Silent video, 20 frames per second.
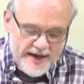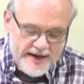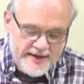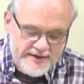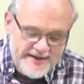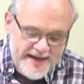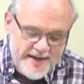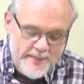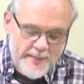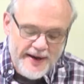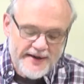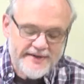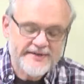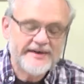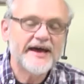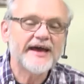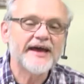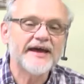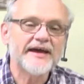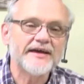uh, day by
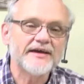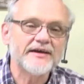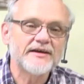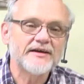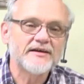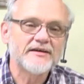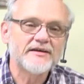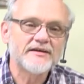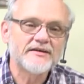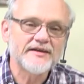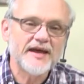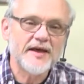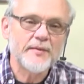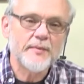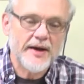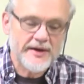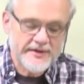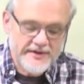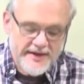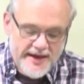day, day
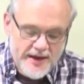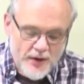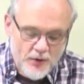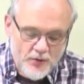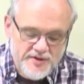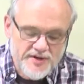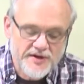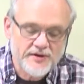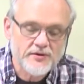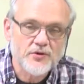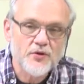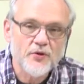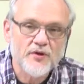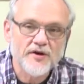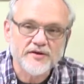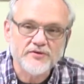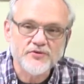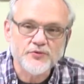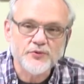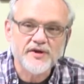by day, oh dear
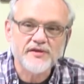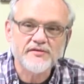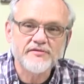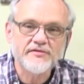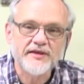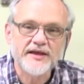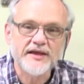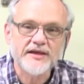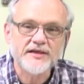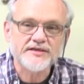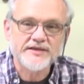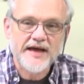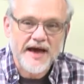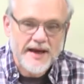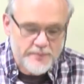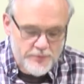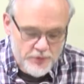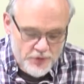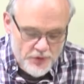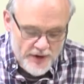Lord, three things
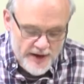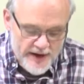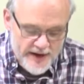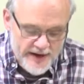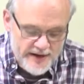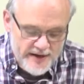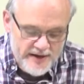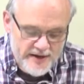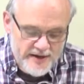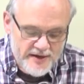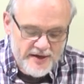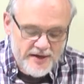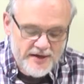I pray